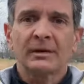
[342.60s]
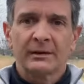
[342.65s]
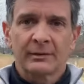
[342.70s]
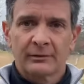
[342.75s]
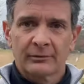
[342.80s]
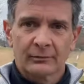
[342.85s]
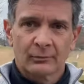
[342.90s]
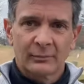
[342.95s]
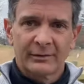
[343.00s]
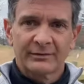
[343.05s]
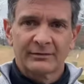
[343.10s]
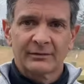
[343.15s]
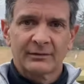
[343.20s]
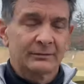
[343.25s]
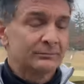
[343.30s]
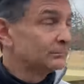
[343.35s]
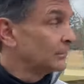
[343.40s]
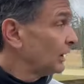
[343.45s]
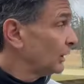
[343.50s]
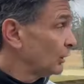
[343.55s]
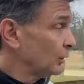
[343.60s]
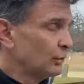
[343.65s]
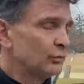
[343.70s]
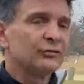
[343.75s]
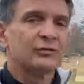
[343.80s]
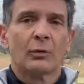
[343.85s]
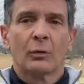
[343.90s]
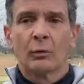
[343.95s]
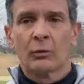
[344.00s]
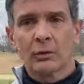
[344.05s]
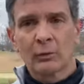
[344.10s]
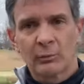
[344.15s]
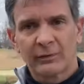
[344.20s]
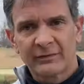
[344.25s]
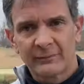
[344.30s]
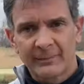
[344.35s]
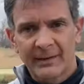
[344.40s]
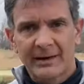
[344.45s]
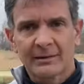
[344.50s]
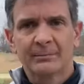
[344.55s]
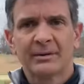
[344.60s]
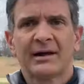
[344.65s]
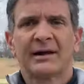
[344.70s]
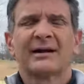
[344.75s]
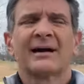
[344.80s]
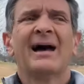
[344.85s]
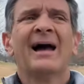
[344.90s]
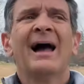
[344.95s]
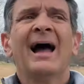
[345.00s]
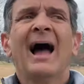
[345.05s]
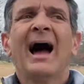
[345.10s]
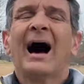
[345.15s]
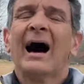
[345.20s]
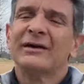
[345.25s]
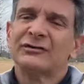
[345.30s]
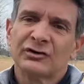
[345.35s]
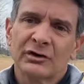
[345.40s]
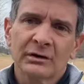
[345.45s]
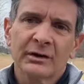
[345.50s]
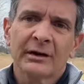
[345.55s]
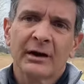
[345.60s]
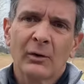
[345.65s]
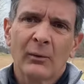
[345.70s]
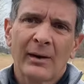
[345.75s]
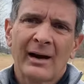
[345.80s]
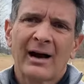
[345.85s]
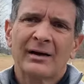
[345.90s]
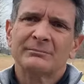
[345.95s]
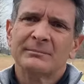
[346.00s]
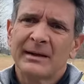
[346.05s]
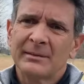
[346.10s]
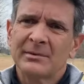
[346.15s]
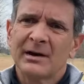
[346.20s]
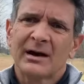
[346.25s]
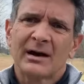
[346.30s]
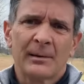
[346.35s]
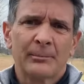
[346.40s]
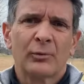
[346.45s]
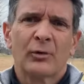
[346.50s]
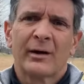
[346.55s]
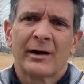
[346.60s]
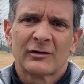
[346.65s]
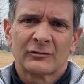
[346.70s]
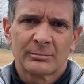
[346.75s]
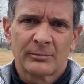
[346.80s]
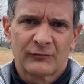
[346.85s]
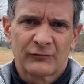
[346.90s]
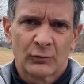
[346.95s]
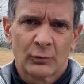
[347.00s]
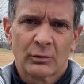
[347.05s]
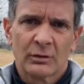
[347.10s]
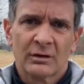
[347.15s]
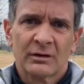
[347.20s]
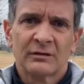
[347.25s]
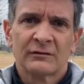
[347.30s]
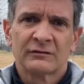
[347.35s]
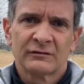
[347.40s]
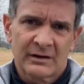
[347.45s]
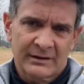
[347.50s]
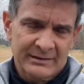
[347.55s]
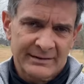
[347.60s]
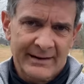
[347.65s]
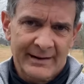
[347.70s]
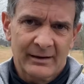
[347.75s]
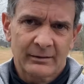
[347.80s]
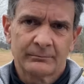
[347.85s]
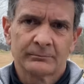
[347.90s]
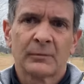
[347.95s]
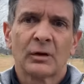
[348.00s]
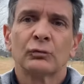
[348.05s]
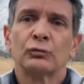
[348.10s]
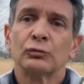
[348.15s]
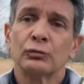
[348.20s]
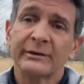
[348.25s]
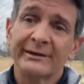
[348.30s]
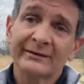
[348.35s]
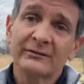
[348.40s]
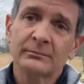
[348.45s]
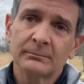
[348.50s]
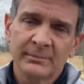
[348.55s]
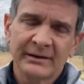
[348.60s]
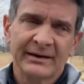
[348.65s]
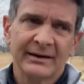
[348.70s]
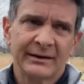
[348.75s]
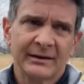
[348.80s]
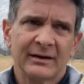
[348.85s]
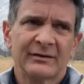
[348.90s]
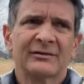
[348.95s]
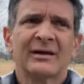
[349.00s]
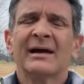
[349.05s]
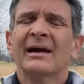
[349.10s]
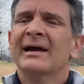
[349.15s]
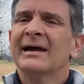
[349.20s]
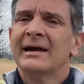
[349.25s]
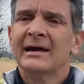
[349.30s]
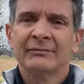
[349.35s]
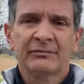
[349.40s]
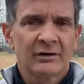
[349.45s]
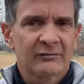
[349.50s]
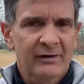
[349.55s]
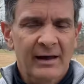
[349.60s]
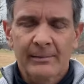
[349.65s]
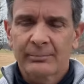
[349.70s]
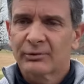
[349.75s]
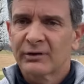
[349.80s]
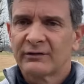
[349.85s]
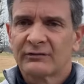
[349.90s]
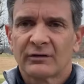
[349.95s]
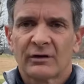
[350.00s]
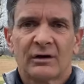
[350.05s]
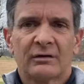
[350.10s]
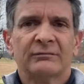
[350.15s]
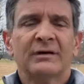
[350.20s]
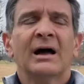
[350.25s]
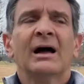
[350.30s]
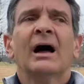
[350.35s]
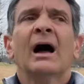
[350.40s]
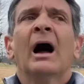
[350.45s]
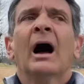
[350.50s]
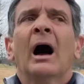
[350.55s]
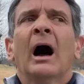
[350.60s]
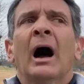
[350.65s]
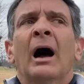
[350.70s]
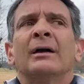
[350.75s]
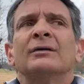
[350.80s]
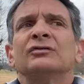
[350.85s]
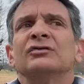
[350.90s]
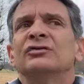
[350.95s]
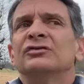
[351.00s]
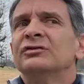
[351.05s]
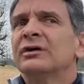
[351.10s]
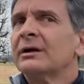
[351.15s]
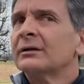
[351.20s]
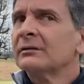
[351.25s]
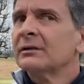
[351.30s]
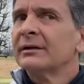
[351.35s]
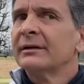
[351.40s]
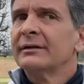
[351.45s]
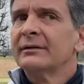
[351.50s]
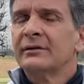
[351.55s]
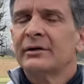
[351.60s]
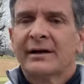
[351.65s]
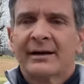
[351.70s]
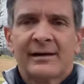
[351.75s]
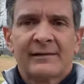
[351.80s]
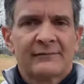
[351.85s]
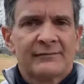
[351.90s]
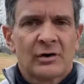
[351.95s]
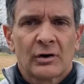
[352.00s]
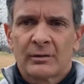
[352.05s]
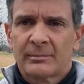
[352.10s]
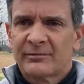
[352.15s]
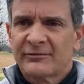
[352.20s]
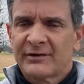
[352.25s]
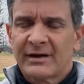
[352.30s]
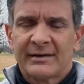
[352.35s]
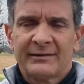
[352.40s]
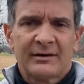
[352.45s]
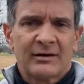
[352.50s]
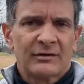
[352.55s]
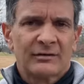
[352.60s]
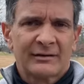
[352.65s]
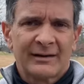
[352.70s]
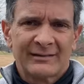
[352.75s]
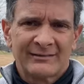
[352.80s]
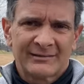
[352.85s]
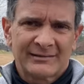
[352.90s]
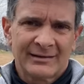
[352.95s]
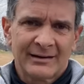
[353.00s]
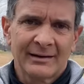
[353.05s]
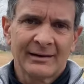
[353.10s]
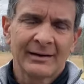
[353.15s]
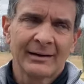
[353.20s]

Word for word: either with the hose or with the backpack, I generally go out maybe a couple hours before sundown. Reason being is if it evaporates off, generally you know have herbicide there. It's